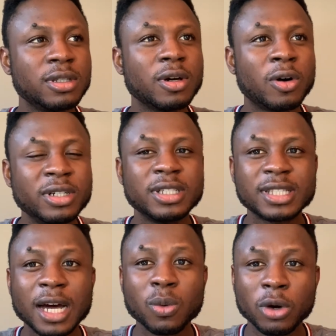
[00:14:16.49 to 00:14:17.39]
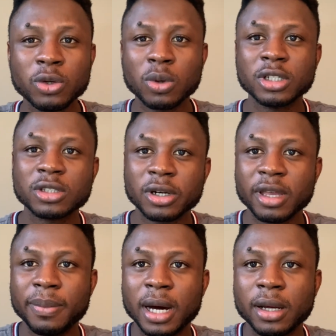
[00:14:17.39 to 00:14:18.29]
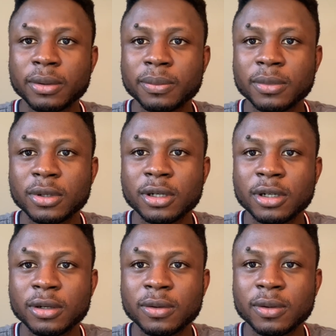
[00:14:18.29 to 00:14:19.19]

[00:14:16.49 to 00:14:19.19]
understand what you want to talk about. Oh,